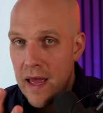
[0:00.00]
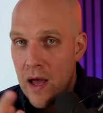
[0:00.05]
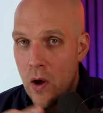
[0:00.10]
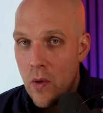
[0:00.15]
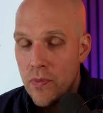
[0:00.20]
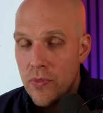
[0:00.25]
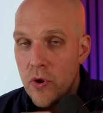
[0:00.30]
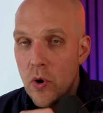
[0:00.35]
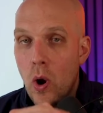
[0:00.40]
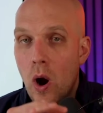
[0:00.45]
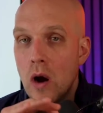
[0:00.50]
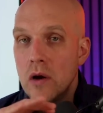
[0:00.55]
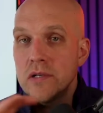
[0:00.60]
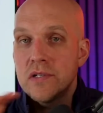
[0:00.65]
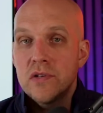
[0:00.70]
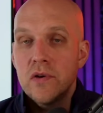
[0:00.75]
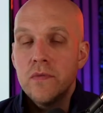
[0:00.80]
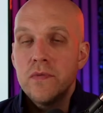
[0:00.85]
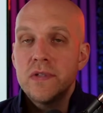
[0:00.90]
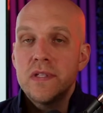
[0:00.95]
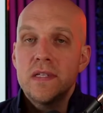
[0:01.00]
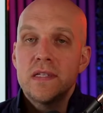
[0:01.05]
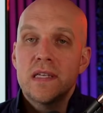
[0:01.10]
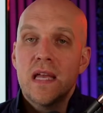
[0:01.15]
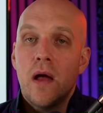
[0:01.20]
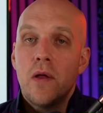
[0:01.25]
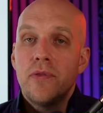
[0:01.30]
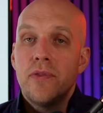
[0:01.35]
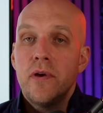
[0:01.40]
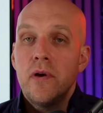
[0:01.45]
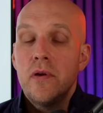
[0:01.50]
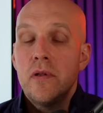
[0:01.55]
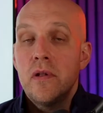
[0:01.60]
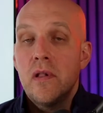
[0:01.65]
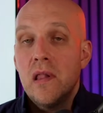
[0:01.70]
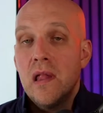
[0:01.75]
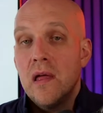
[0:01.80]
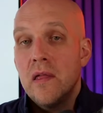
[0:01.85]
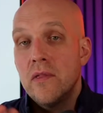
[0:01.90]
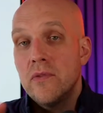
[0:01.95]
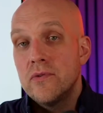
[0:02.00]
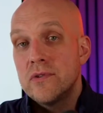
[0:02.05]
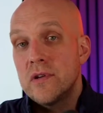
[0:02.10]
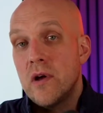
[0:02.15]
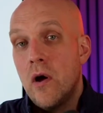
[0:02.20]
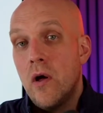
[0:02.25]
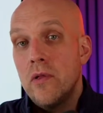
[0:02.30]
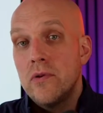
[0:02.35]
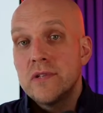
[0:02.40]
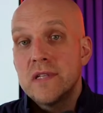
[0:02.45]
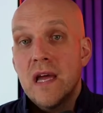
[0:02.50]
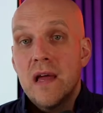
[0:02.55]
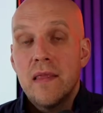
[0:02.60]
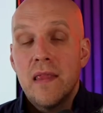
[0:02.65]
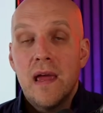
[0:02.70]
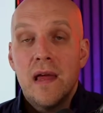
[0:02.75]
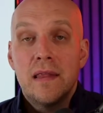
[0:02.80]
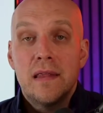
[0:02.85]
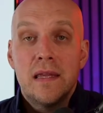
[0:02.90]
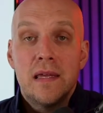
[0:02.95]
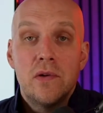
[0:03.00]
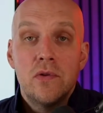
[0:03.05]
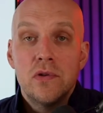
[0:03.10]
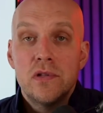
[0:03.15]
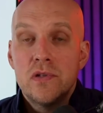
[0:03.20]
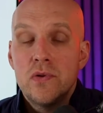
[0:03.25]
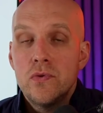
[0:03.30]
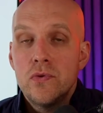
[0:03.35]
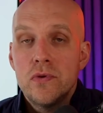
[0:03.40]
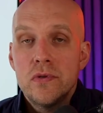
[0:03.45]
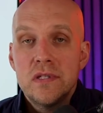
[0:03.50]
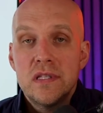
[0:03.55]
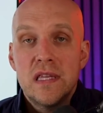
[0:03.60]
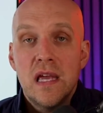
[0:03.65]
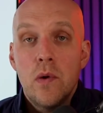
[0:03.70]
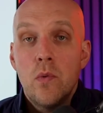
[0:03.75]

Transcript: there are services out there and all those online legal tools, they will